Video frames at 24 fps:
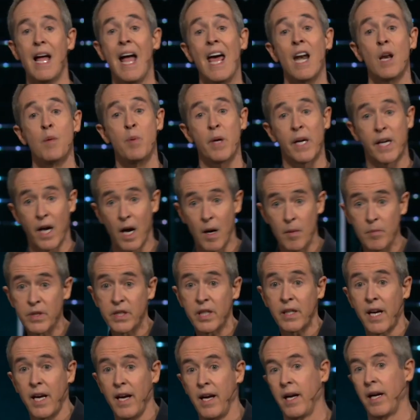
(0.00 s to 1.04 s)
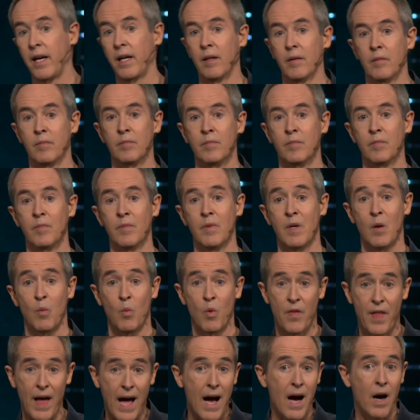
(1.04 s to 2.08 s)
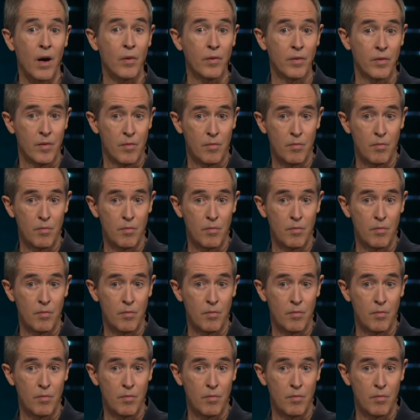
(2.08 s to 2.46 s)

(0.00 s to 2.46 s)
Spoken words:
And he becomes the king without